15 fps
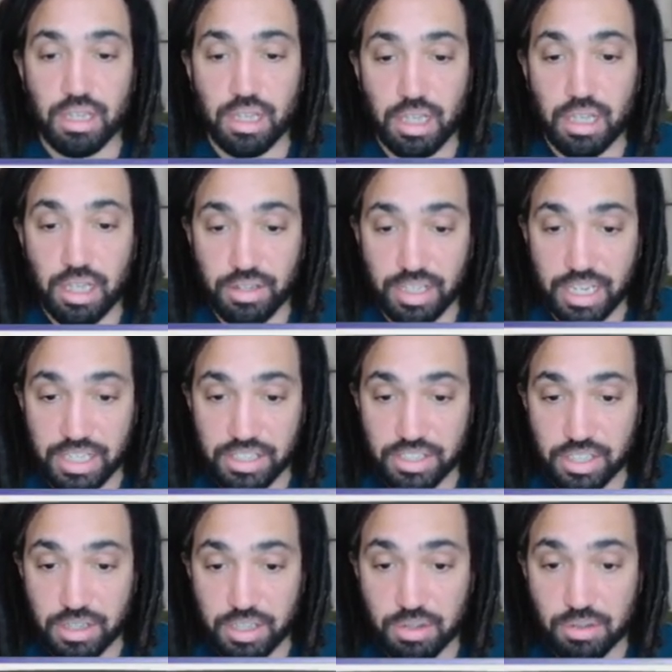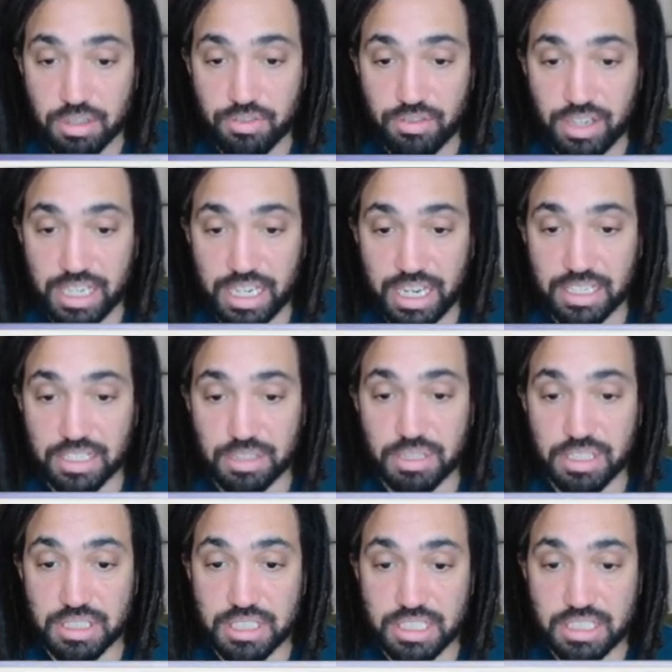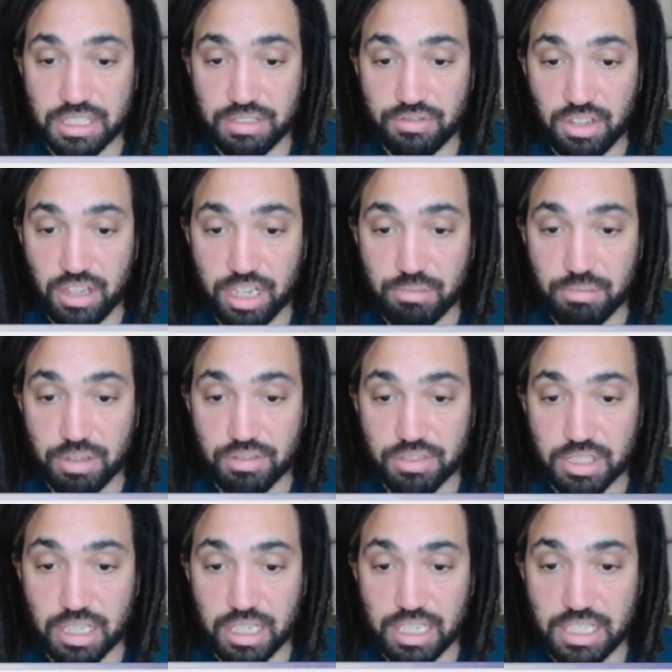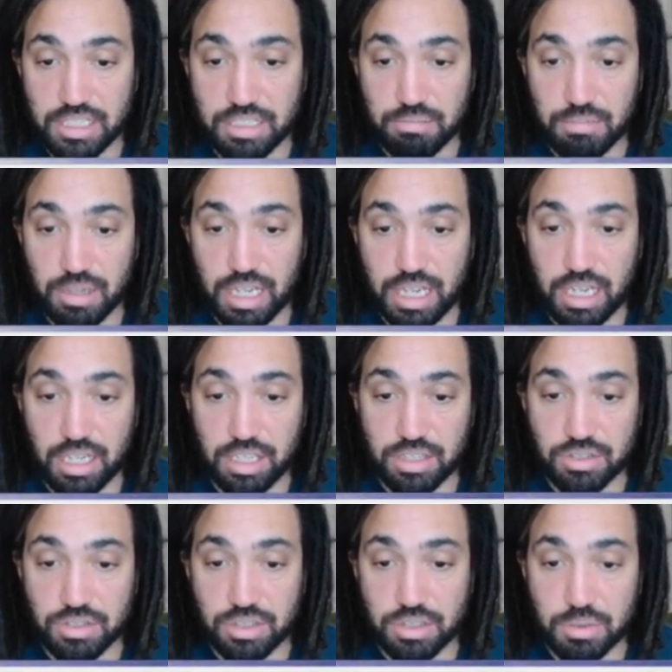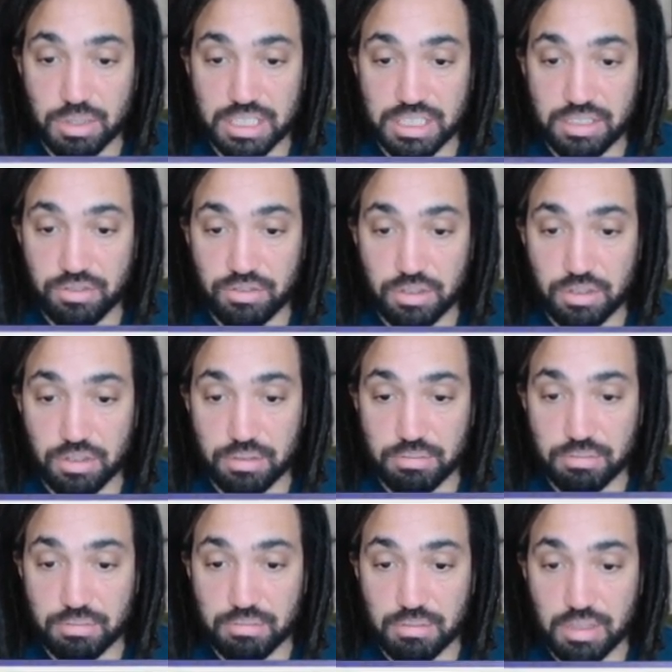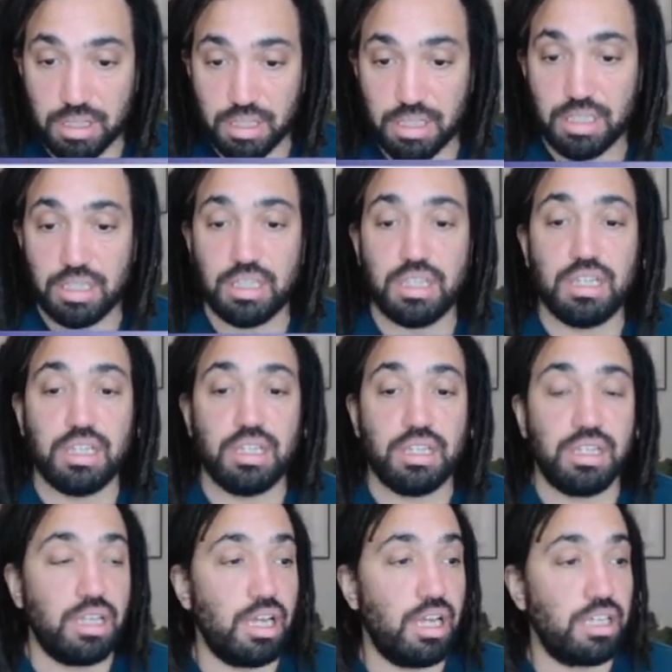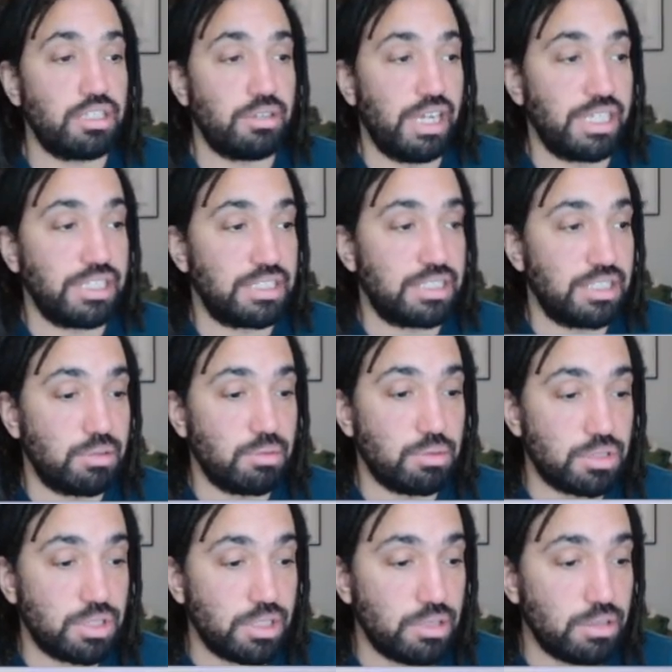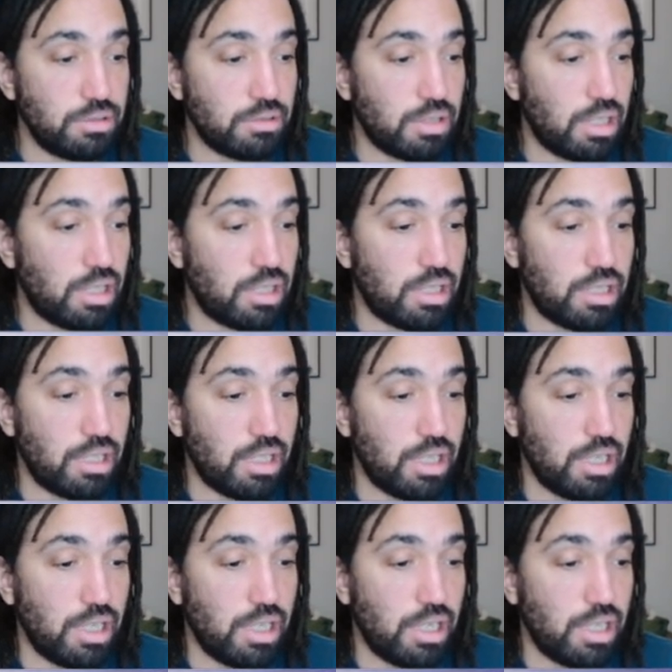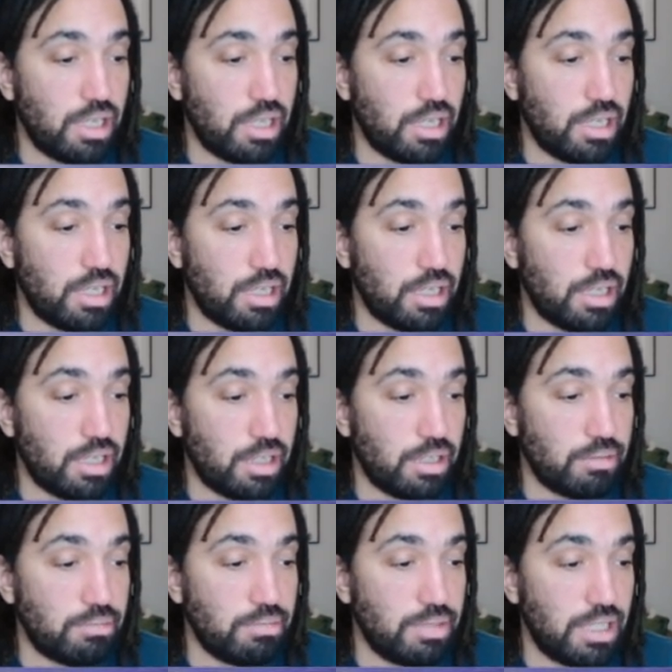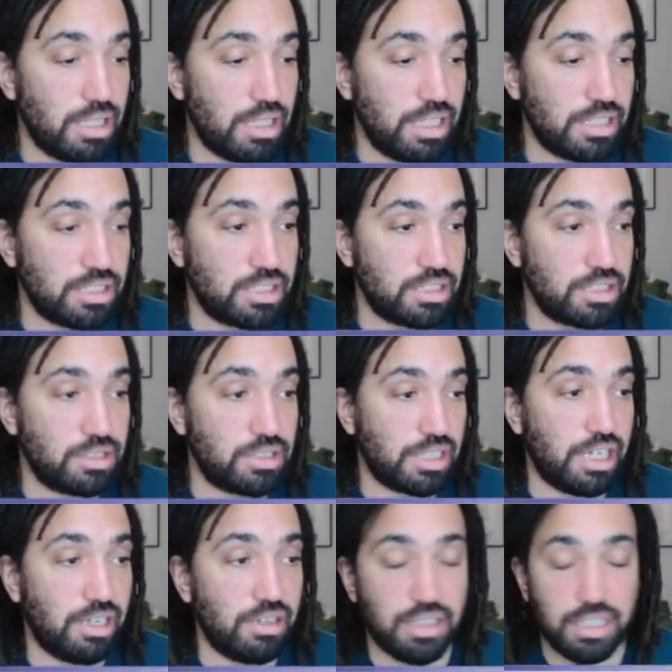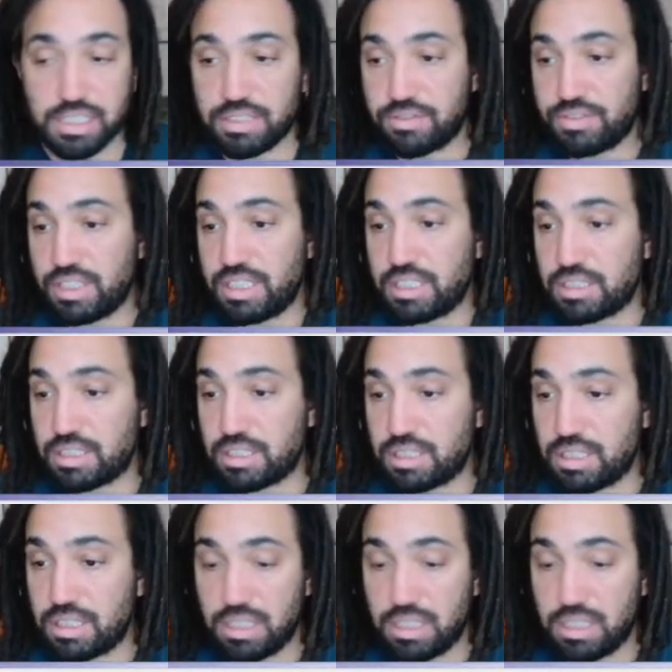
Uh, okay, so in order to find x, we just need to divide both sides by 124. Uh, so x is equal to, uh, let's just use a calculator for this,